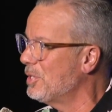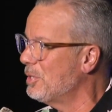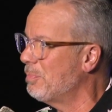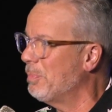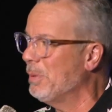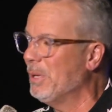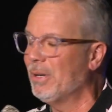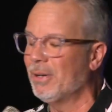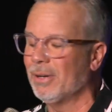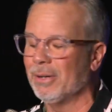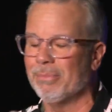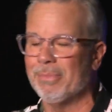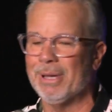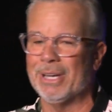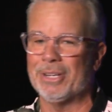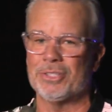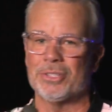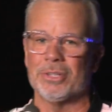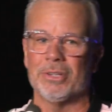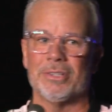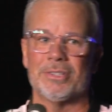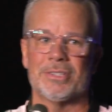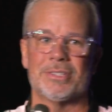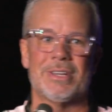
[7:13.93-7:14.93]
the speaker and
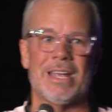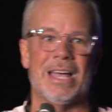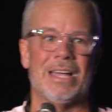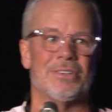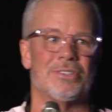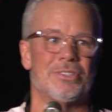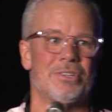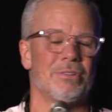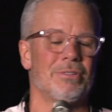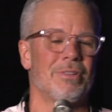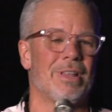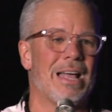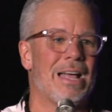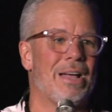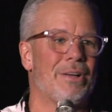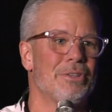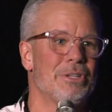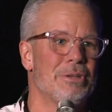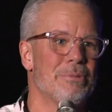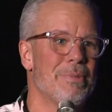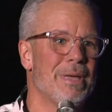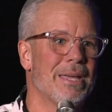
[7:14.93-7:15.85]
make sure it's not too loud.